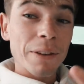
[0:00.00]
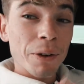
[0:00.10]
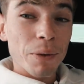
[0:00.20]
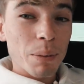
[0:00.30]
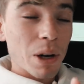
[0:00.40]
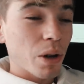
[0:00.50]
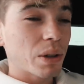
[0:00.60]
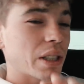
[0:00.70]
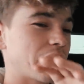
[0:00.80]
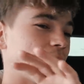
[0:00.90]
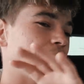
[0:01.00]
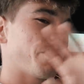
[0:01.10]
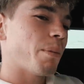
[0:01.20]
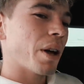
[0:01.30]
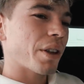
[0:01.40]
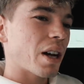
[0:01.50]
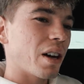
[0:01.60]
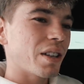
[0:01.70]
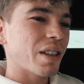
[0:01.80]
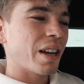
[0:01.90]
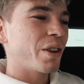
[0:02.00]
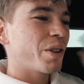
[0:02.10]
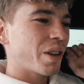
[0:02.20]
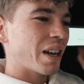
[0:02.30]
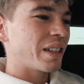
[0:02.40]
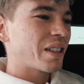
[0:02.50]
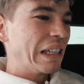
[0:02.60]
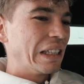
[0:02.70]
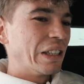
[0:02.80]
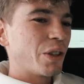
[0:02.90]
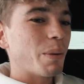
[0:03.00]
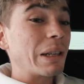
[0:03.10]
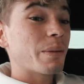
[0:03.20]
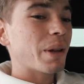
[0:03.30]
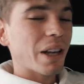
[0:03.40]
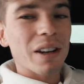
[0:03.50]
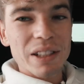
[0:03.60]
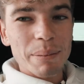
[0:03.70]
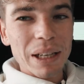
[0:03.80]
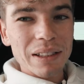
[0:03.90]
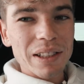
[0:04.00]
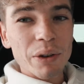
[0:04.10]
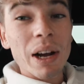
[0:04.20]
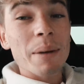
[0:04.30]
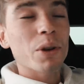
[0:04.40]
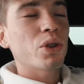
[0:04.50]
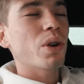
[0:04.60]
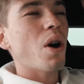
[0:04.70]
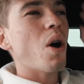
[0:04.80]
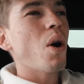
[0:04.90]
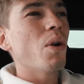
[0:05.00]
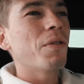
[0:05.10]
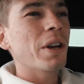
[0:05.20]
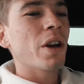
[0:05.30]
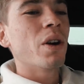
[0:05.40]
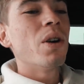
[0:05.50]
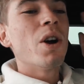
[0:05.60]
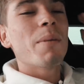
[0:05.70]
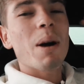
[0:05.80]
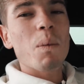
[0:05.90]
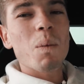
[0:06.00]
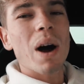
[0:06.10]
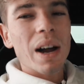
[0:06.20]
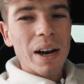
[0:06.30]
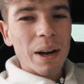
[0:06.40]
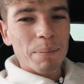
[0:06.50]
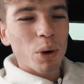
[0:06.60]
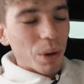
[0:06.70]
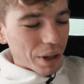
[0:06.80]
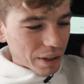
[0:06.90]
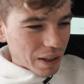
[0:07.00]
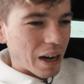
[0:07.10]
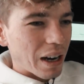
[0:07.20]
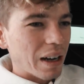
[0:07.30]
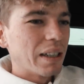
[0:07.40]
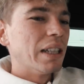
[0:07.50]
Different from the Lotus, different from other cars. I know you guys know about some other cars I've been considering. I'm gonna do a whole video about why I bought this car.